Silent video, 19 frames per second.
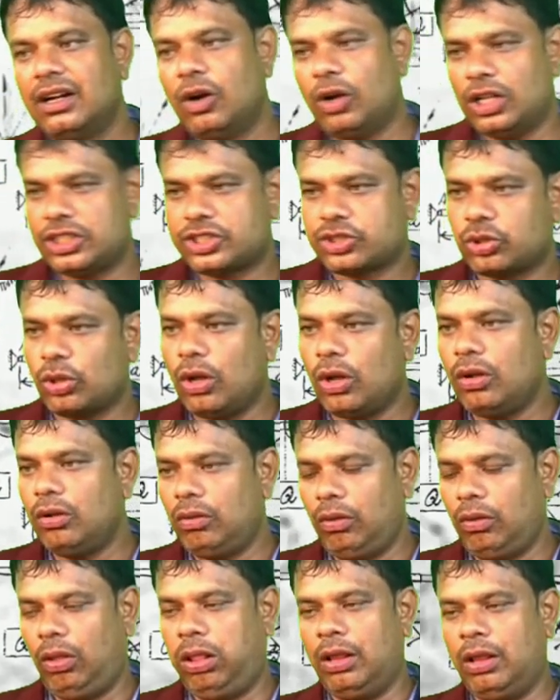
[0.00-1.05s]
Also,
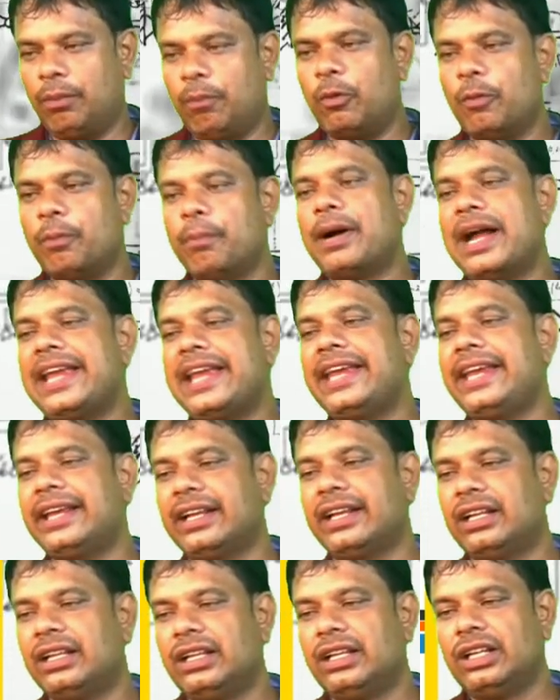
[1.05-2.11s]
Mumbai,
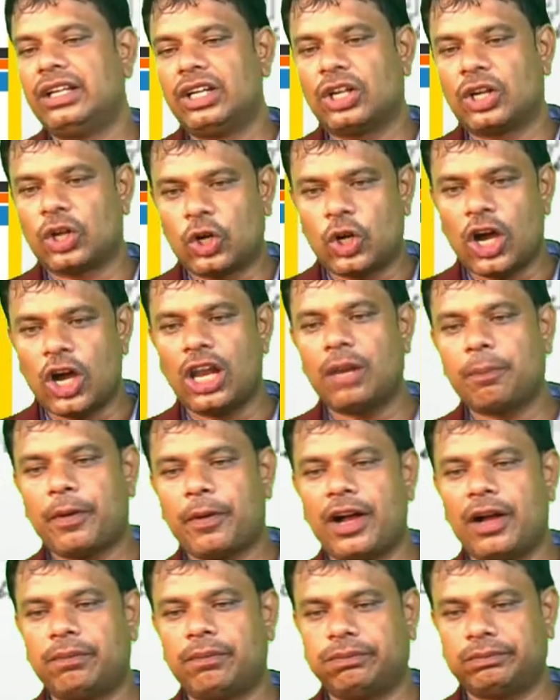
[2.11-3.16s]
Gulf
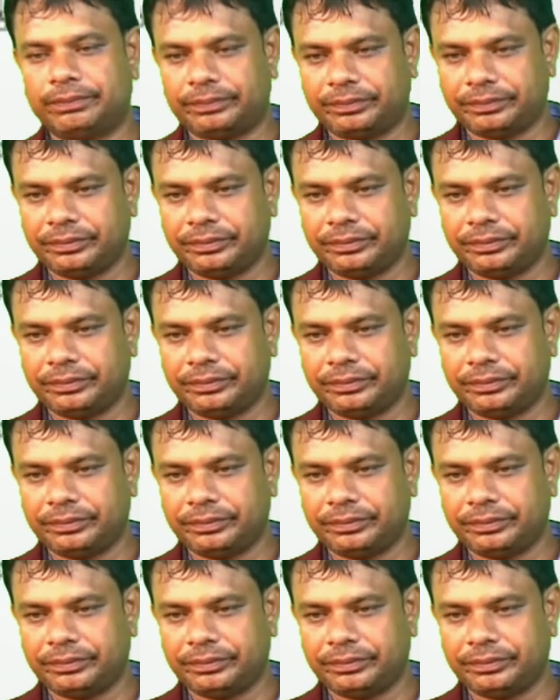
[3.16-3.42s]
of